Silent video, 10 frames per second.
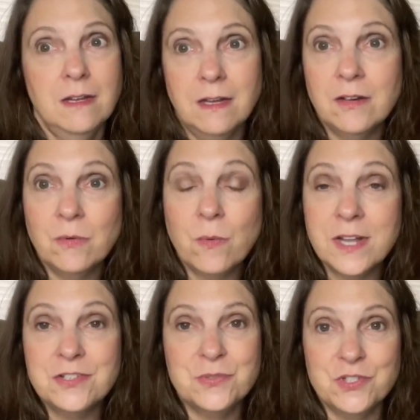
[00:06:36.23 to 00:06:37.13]
I don't
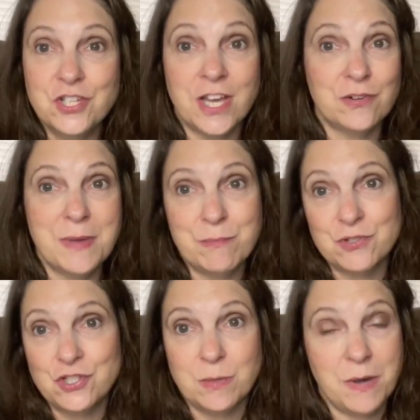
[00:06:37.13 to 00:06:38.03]
want to do a channel
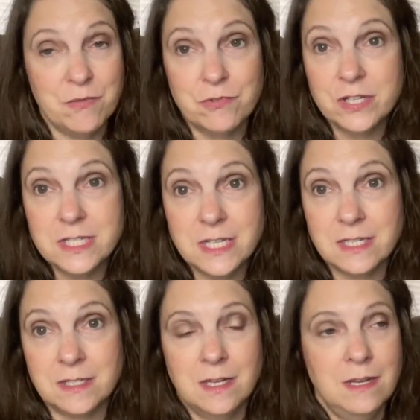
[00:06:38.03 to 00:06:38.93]
membership. I really
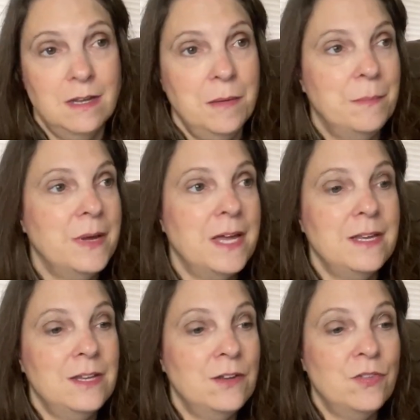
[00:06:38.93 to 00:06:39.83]
didn't.
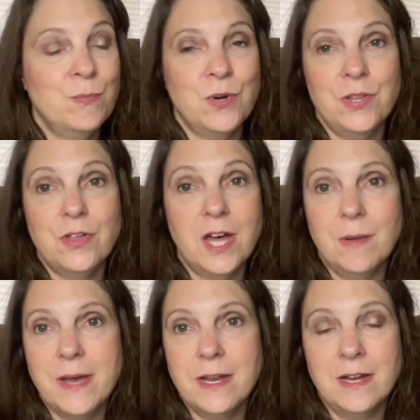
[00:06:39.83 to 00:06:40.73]
But you know, the more I thought
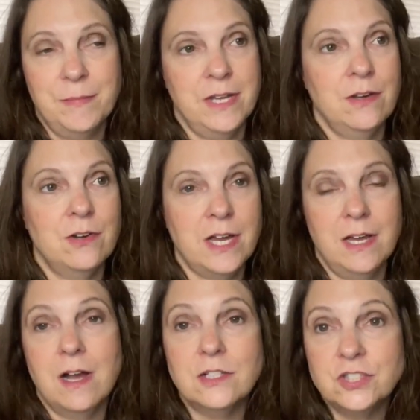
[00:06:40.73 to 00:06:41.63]
about it, I'm like, all right,
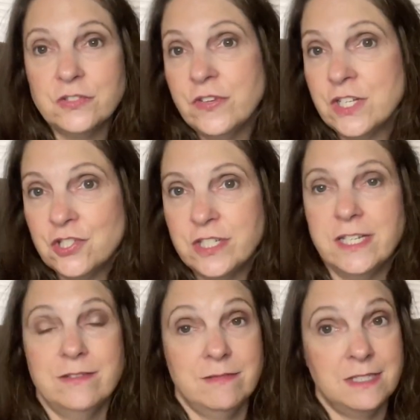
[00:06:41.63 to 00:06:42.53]
I'll just finish
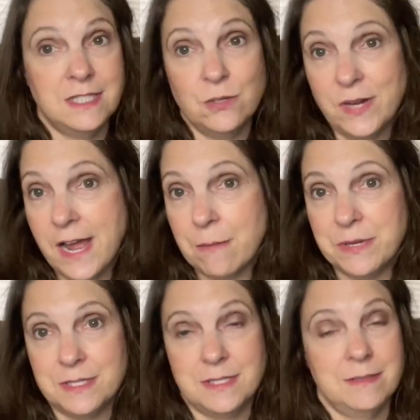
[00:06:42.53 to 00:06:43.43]
it, see what
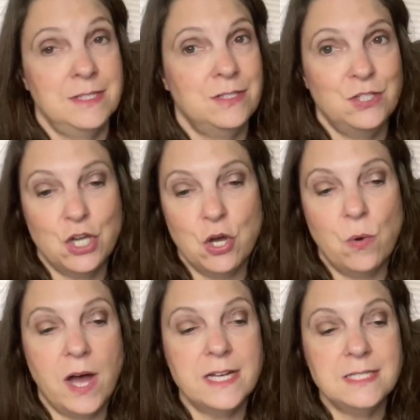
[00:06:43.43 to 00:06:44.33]
happens. So
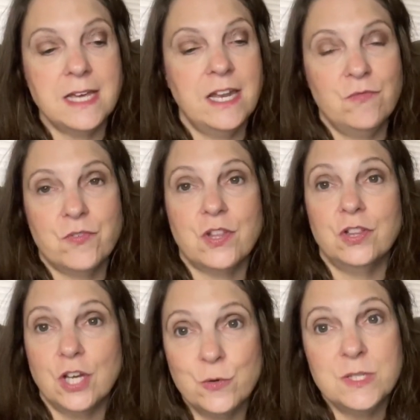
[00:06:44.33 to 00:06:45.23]
I set it for the
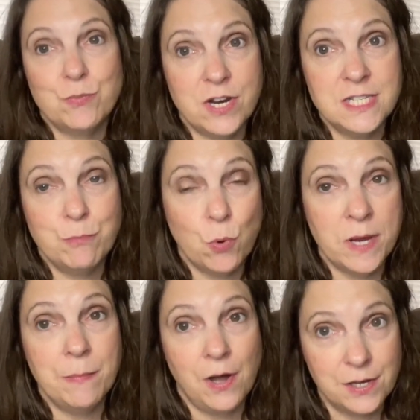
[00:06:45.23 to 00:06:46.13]
lowest price
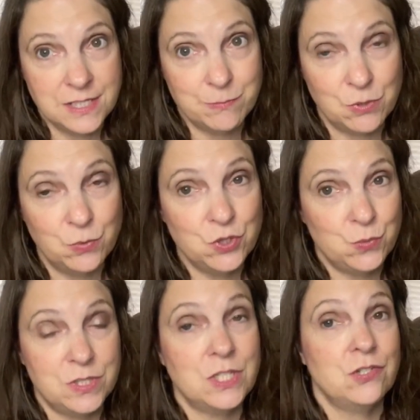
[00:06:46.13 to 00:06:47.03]
point possible, which
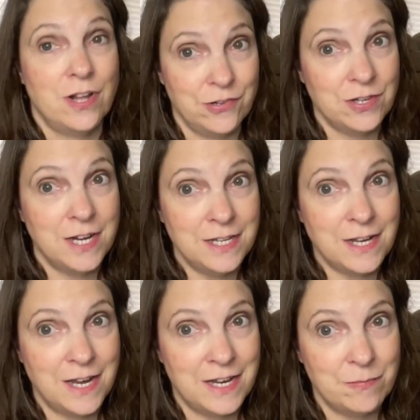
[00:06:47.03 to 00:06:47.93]
was $1.99,
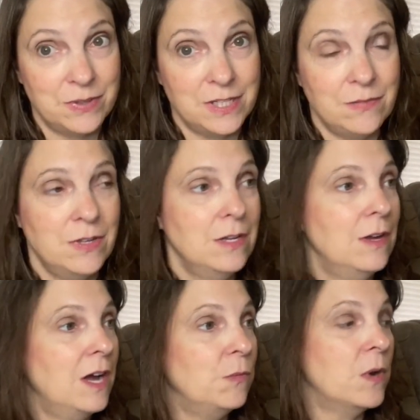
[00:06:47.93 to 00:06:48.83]
I believe.
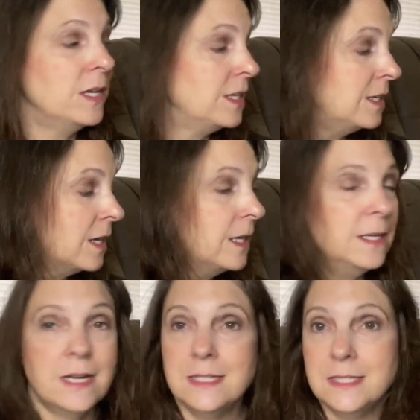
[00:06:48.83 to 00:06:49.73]
I wanted it
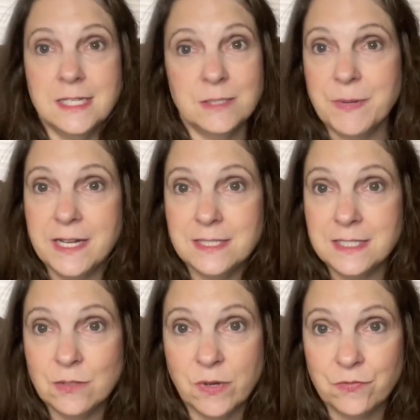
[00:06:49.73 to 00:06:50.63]
99 cents, but I didn't
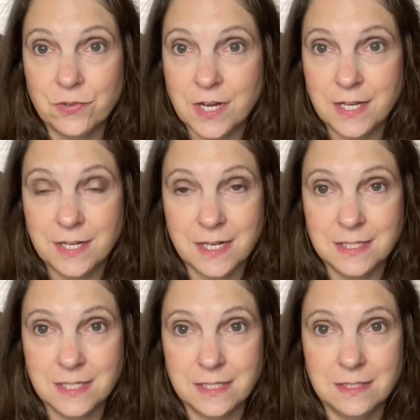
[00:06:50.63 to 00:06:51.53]
see one for 99
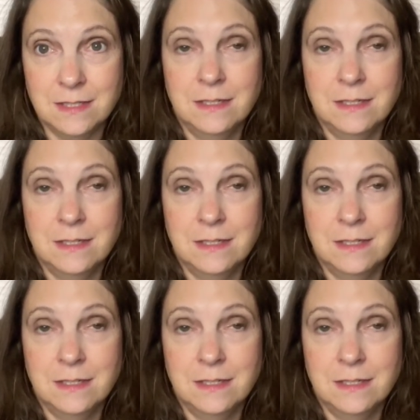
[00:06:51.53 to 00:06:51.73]
cents.